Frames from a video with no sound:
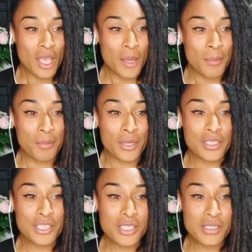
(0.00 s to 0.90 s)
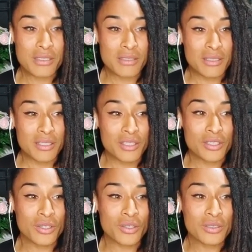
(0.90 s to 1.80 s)
But it just, you
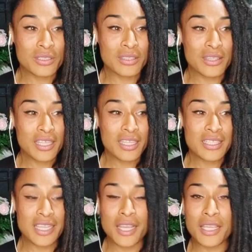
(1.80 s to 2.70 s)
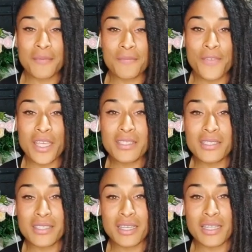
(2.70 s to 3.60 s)
know, the thing is that I am
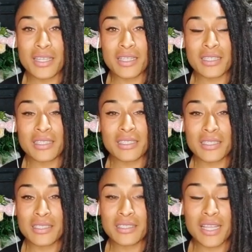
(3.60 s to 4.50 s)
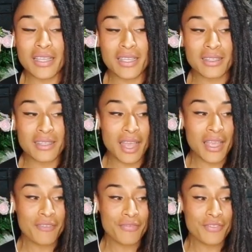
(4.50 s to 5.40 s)
facing a
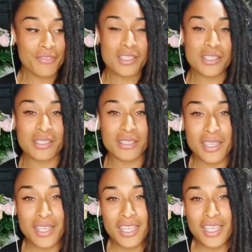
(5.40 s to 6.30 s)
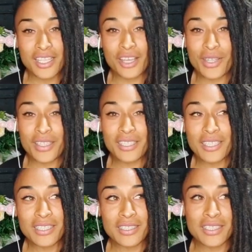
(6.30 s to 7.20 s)
life sanction. Y
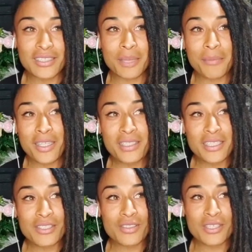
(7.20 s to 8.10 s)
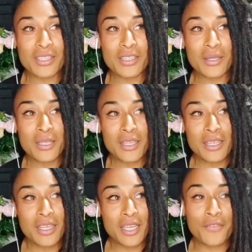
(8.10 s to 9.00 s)
ahorita el tema es que estoy
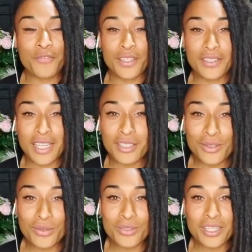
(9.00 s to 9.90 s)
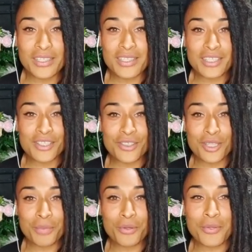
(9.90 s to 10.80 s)
enfrentando una sanción de
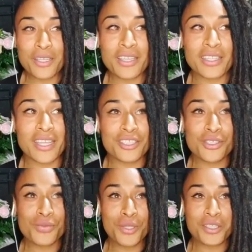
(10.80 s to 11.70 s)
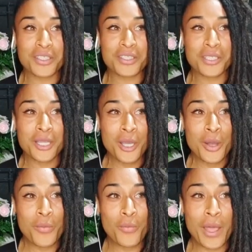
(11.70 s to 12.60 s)
por vida, and I just wonder,
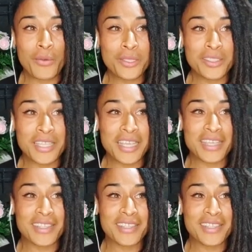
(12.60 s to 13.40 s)
why will they